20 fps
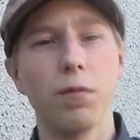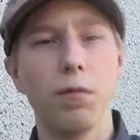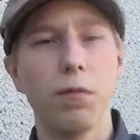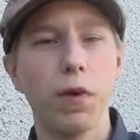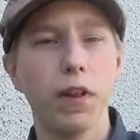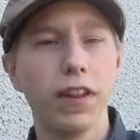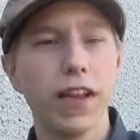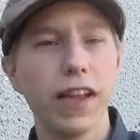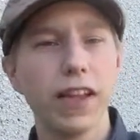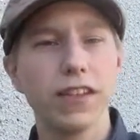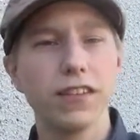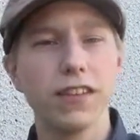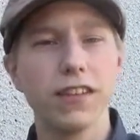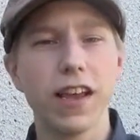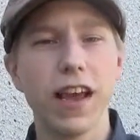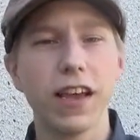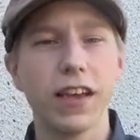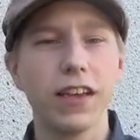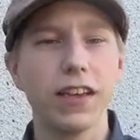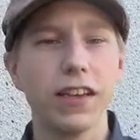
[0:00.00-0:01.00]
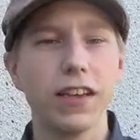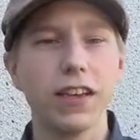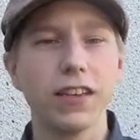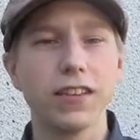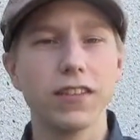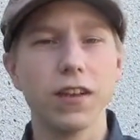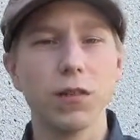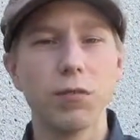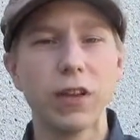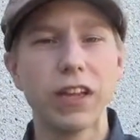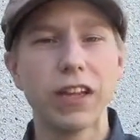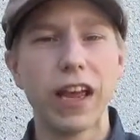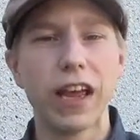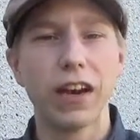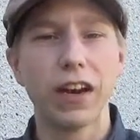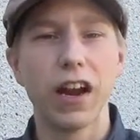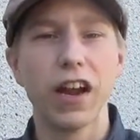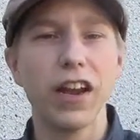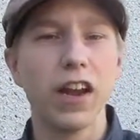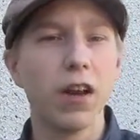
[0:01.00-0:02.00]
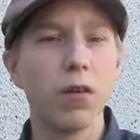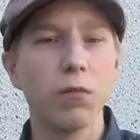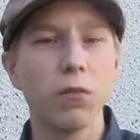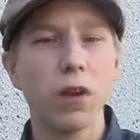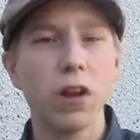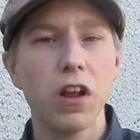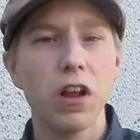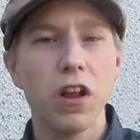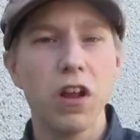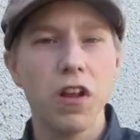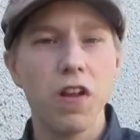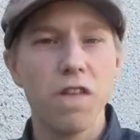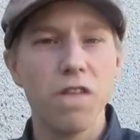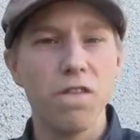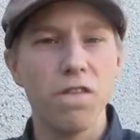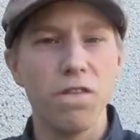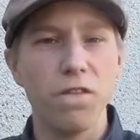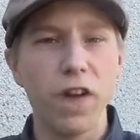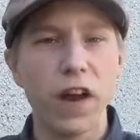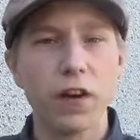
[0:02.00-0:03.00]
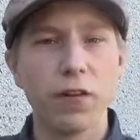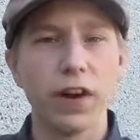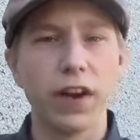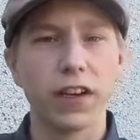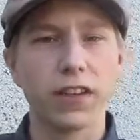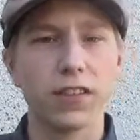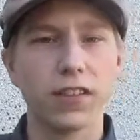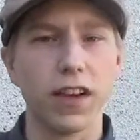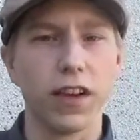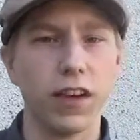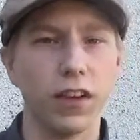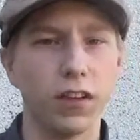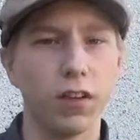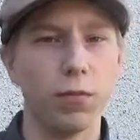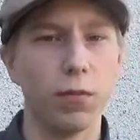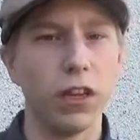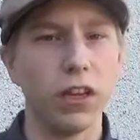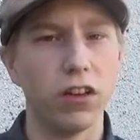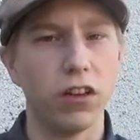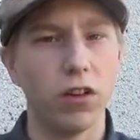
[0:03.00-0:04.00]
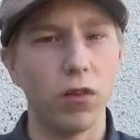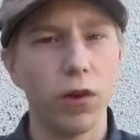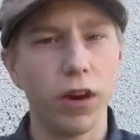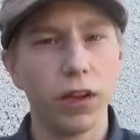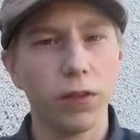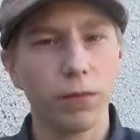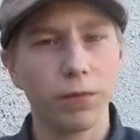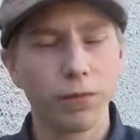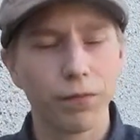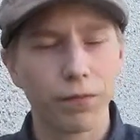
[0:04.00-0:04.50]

But like I said, it's something that I am very excited to be doing.